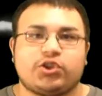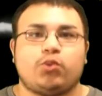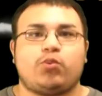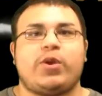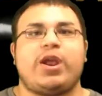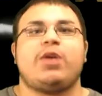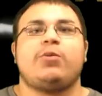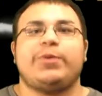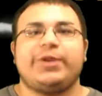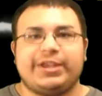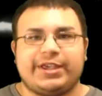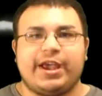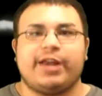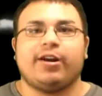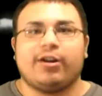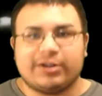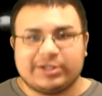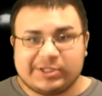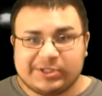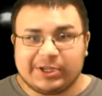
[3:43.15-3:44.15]
the way we get
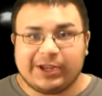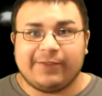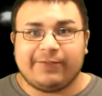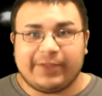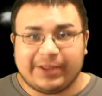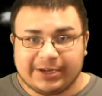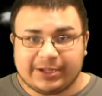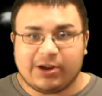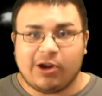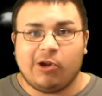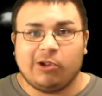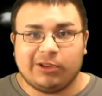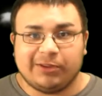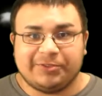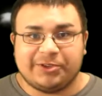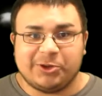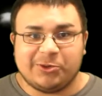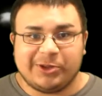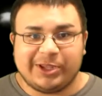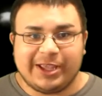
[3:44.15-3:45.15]
our stuff in Call
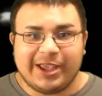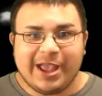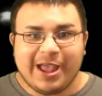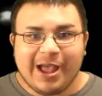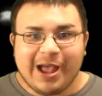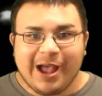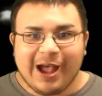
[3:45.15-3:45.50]
of Duty.